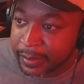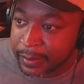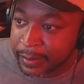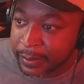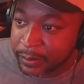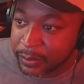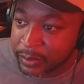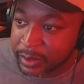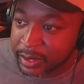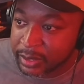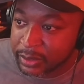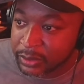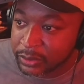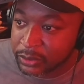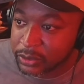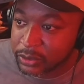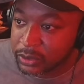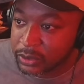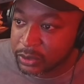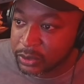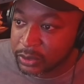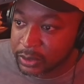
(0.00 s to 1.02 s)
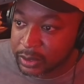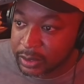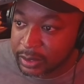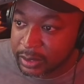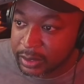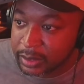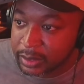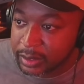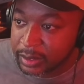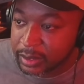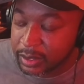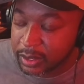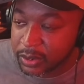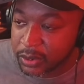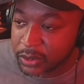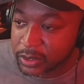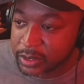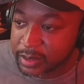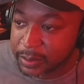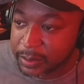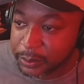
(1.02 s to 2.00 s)
What else? Of
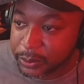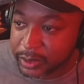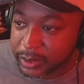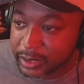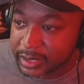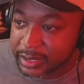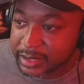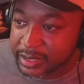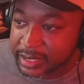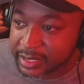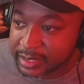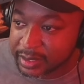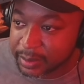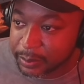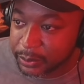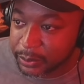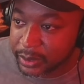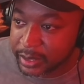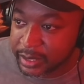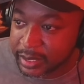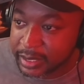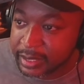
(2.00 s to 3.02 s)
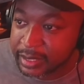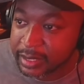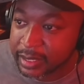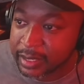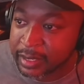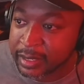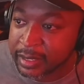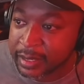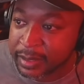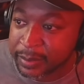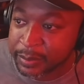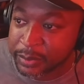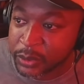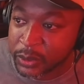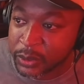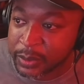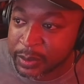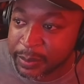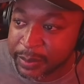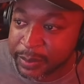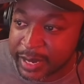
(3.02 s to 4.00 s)
course, the pre, changed the pre.
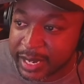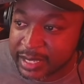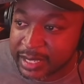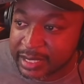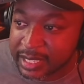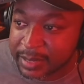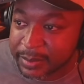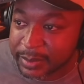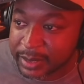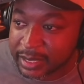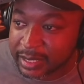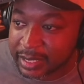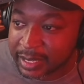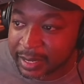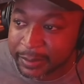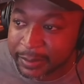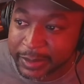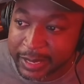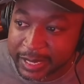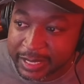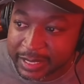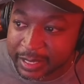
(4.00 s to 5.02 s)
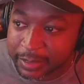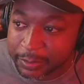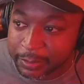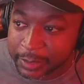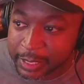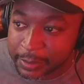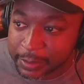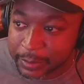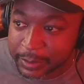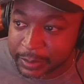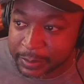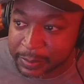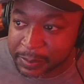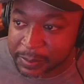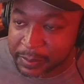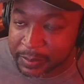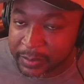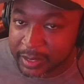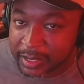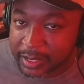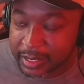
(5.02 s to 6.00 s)
During the pandemic, I got that red one.
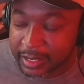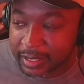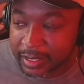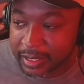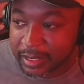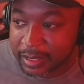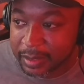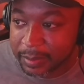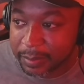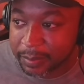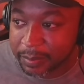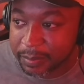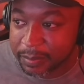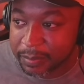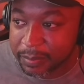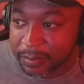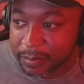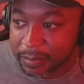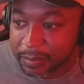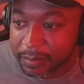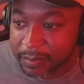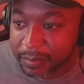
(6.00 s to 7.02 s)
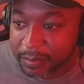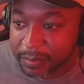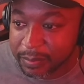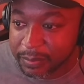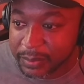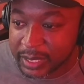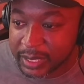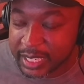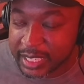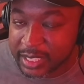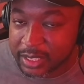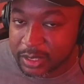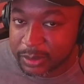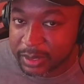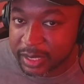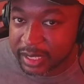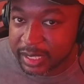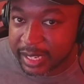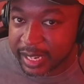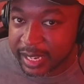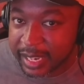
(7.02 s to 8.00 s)
Um, to history
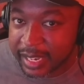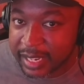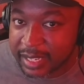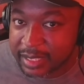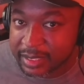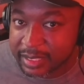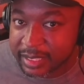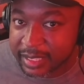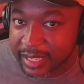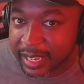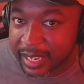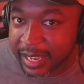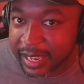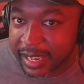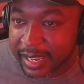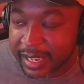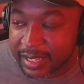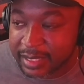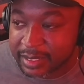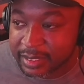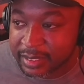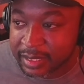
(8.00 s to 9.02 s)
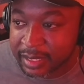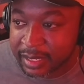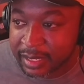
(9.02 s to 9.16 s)
of Yaz, he has